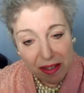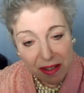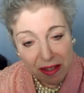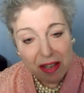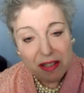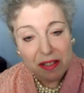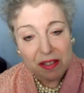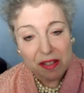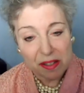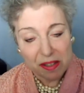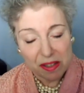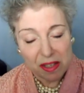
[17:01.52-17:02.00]
I'd
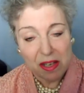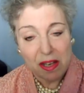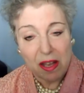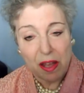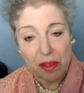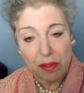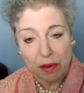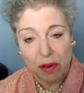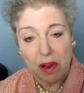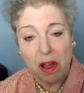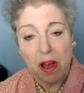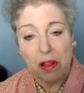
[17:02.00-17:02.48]
like to see
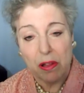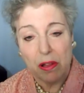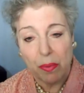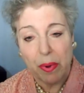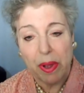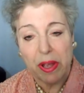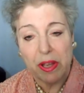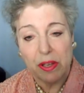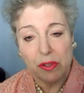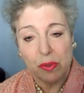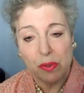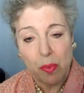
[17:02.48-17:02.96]
other
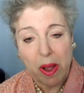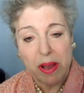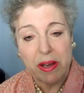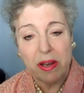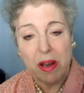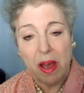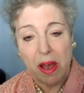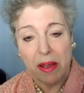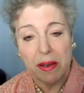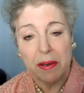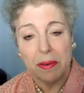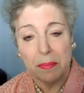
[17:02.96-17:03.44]
colourways. Why
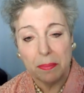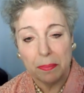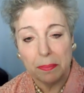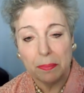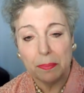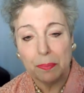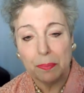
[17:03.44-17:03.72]
not?